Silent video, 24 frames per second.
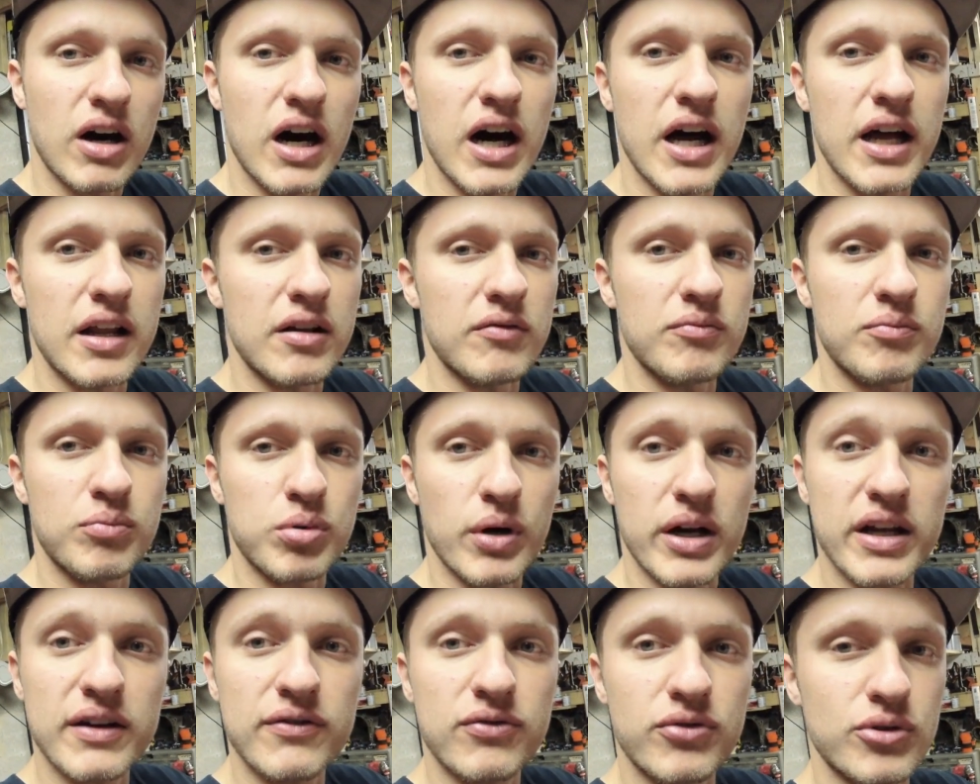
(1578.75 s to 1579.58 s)
line,
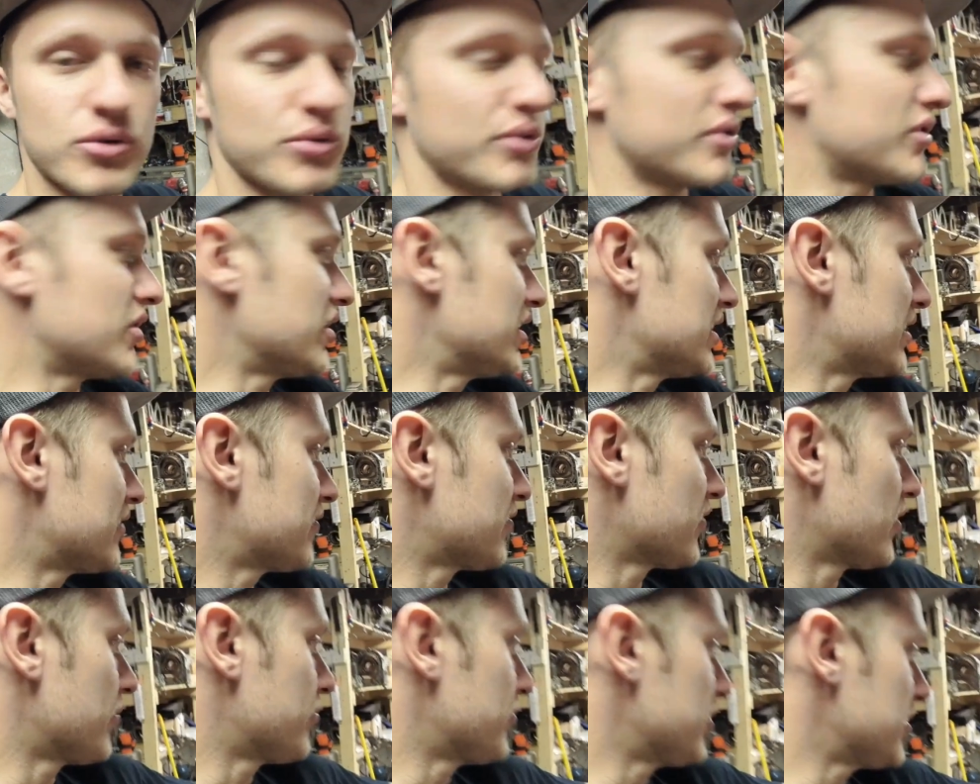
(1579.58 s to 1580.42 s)
brake fluid leak
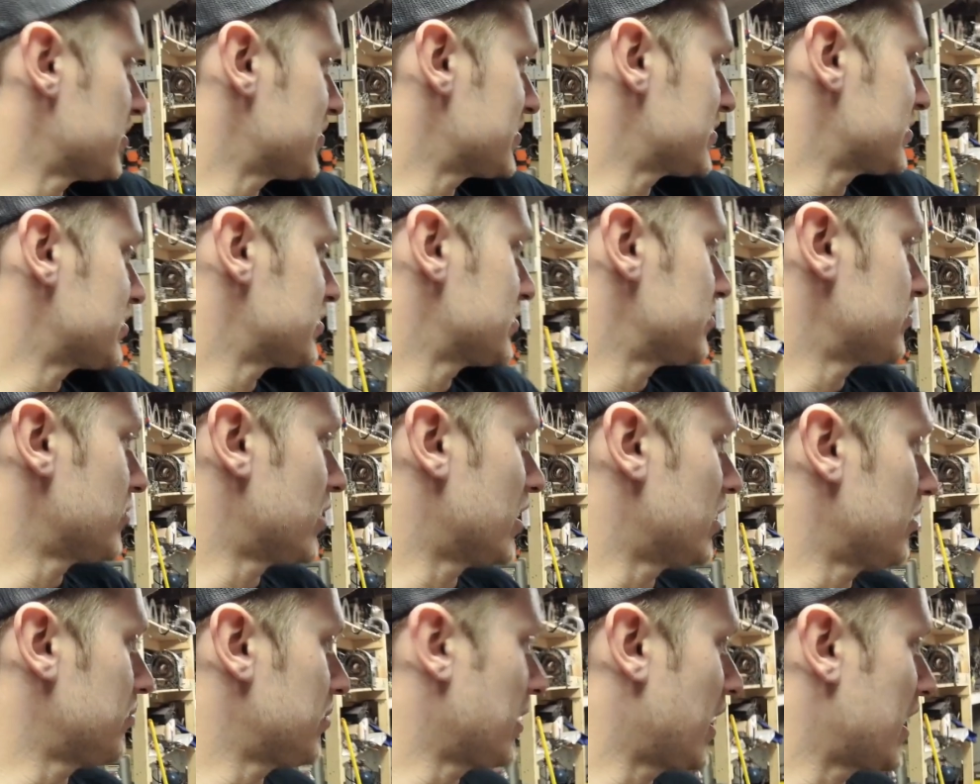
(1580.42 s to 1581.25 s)
from this
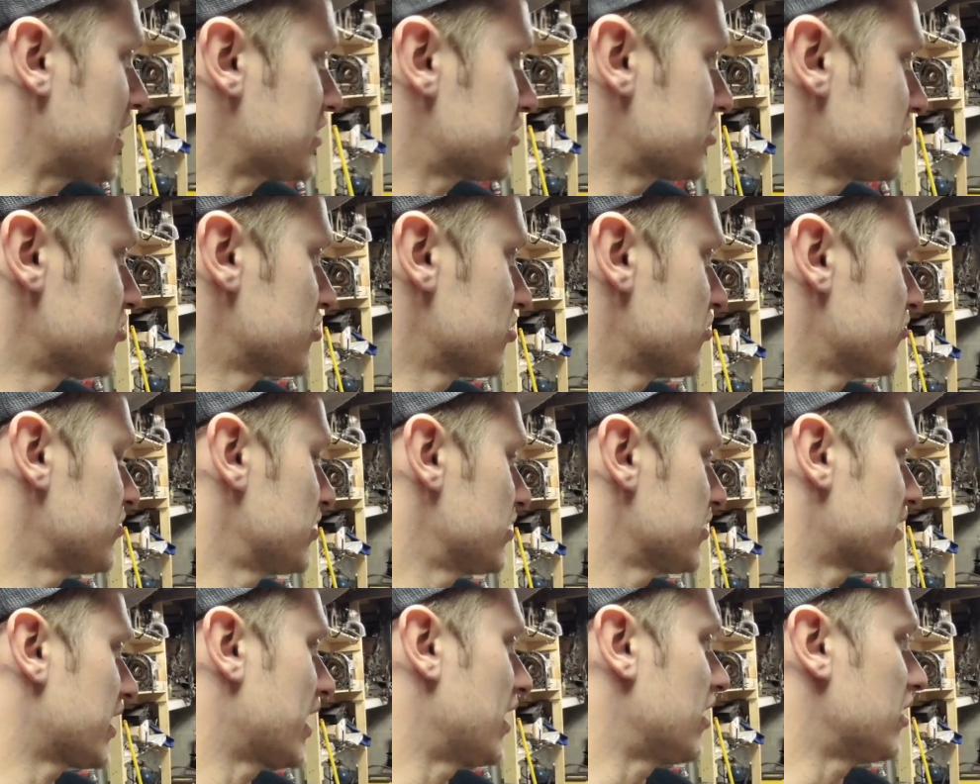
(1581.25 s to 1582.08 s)
uh, passenger
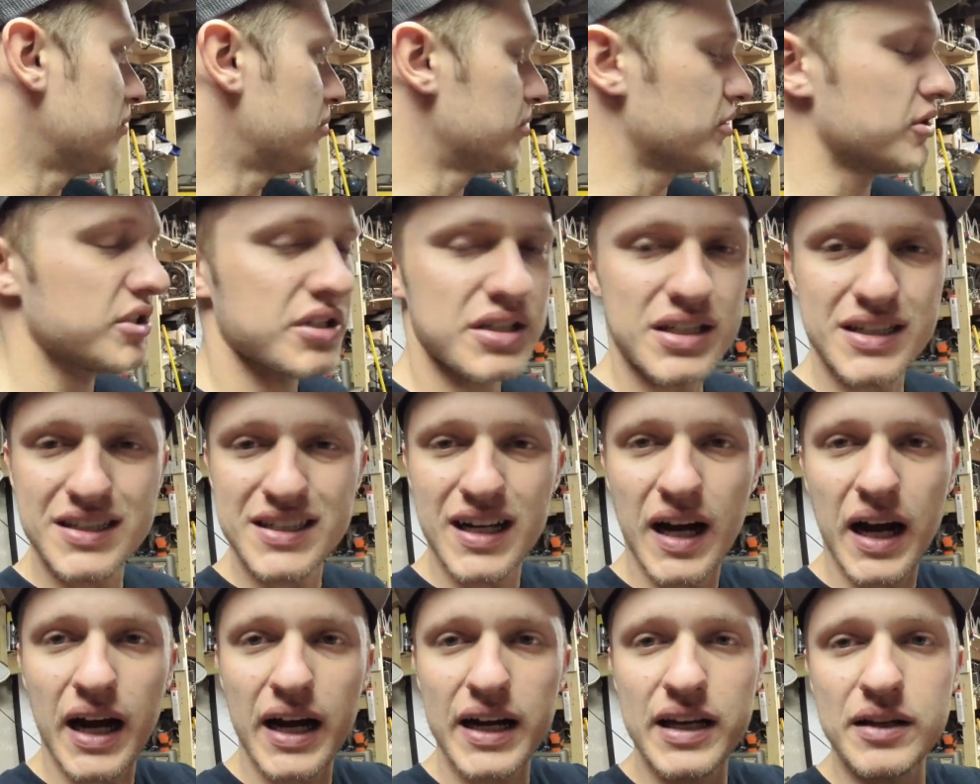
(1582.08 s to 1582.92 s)
rear caliper. Just a
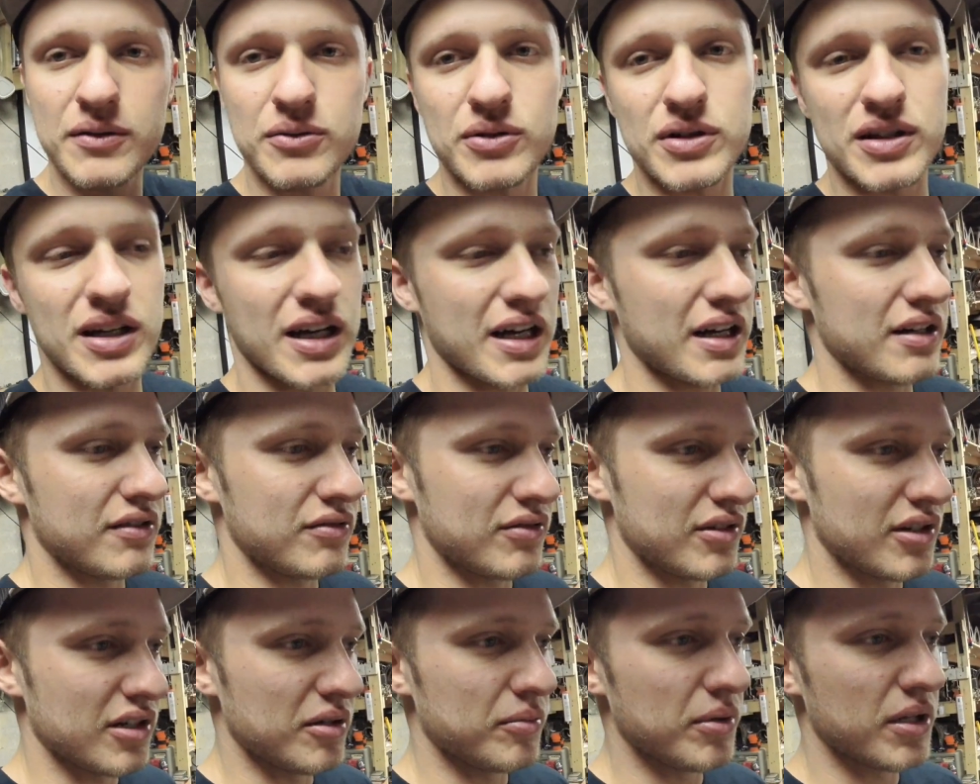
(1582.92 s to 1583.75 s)
tiny one. It had a
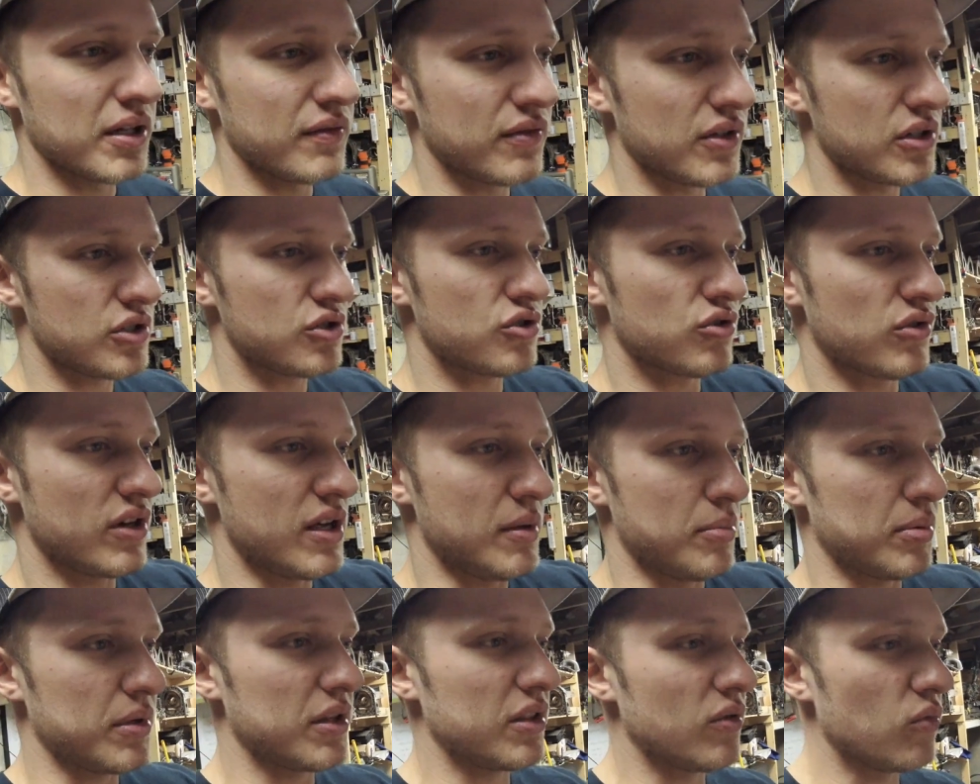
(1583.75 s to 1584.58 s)
little bit of a
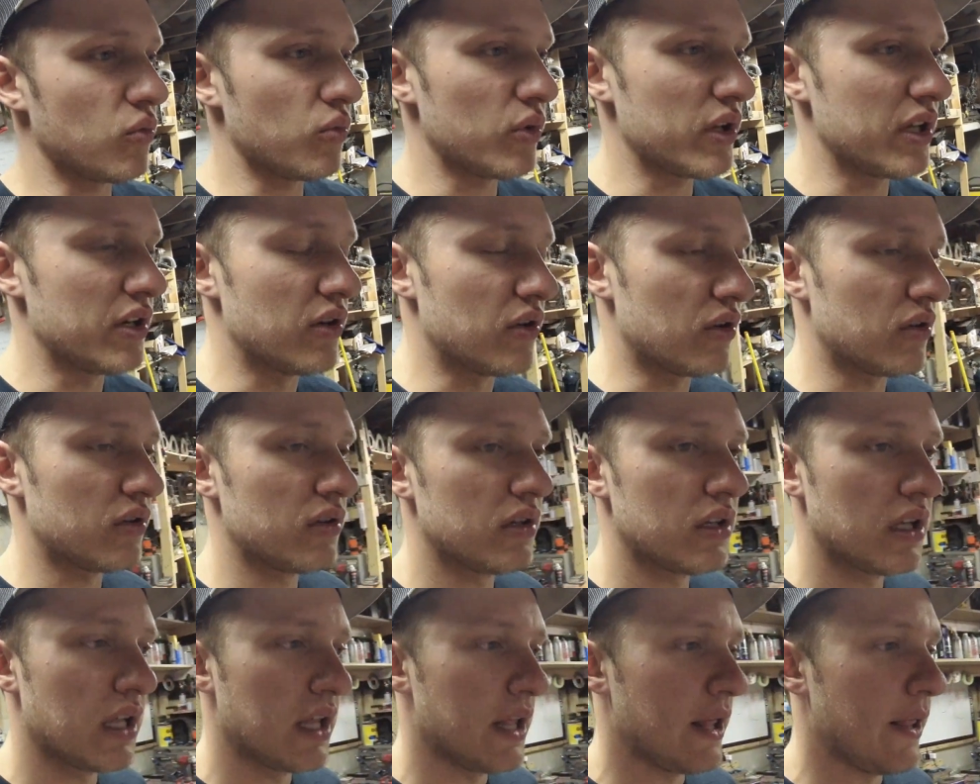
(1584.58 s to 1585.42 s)
drip in the wheel,
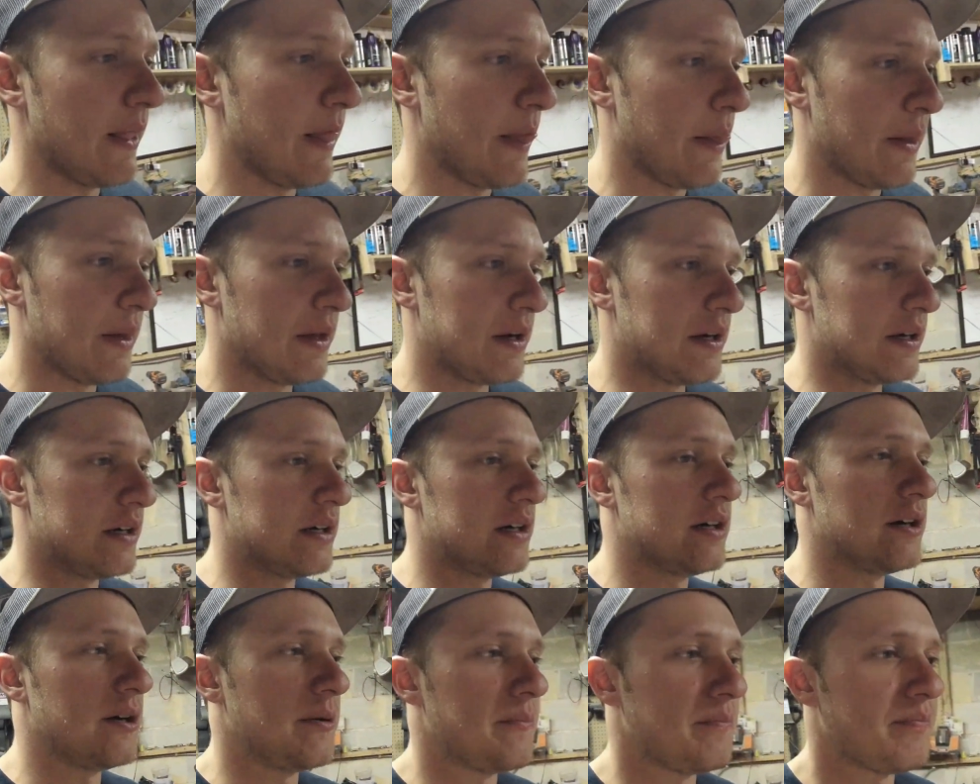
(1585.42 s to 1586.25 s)

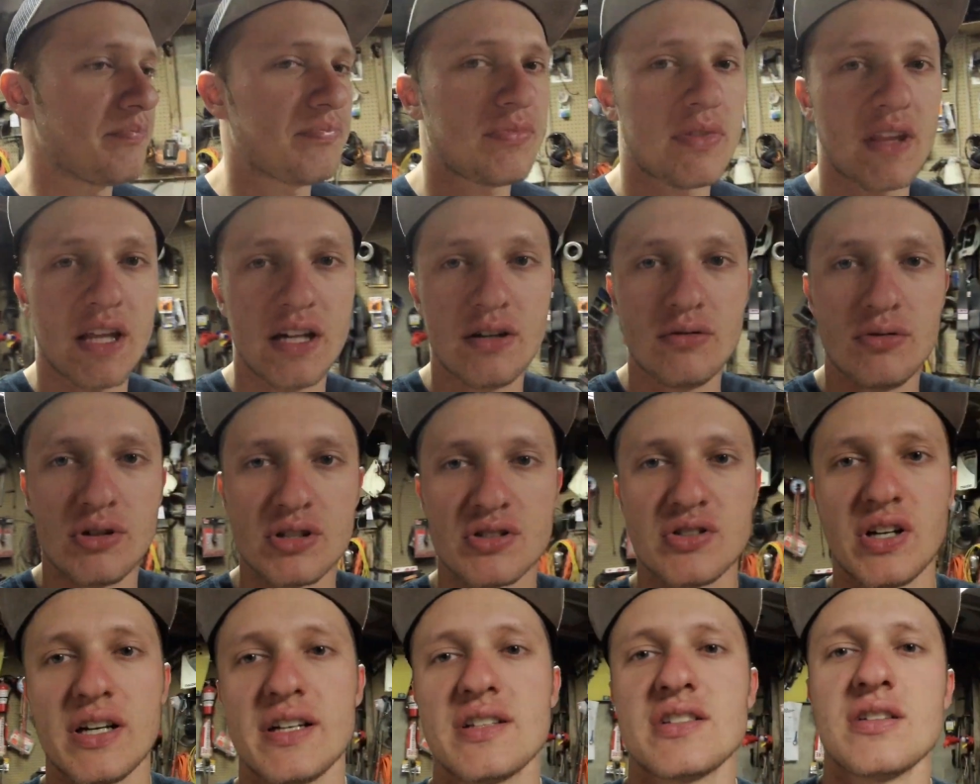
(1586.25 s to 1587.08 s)
um, and it
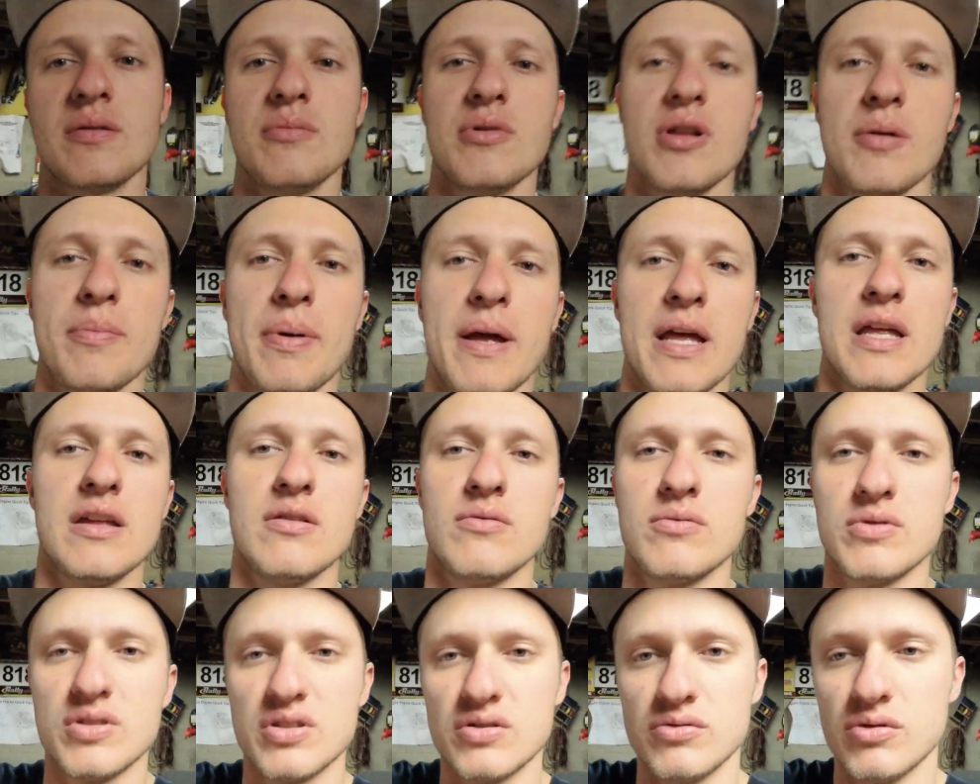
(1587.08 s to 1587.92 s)
looked like some of the
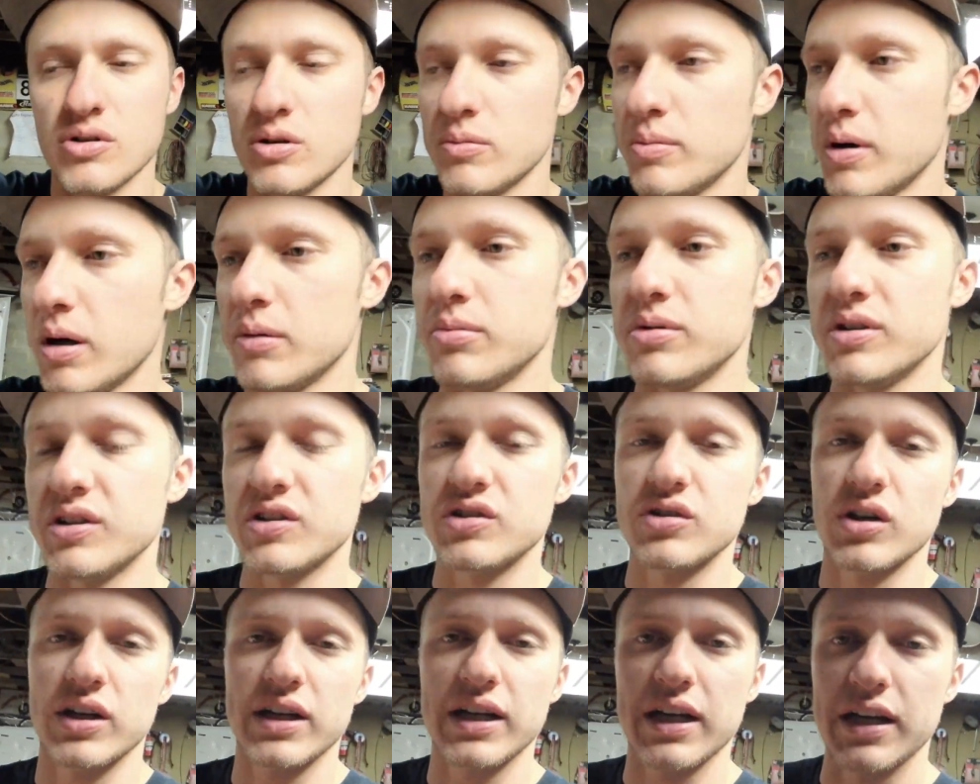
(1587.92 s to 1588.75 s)
paint was a little bubbly.
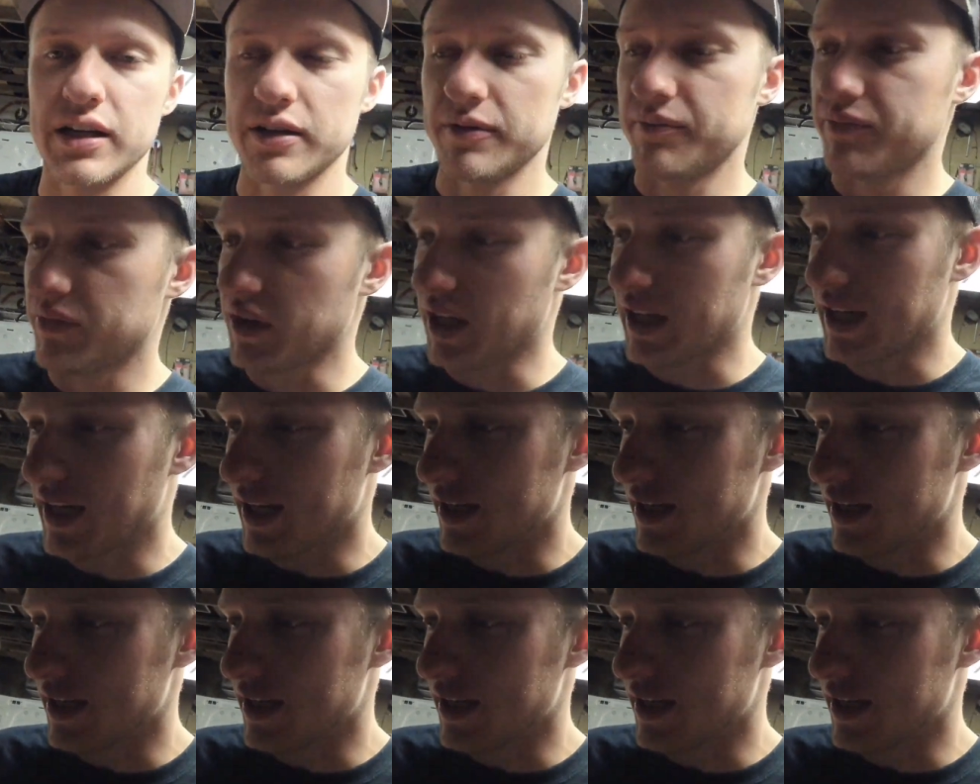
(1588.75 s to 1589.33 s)
So I gotta, I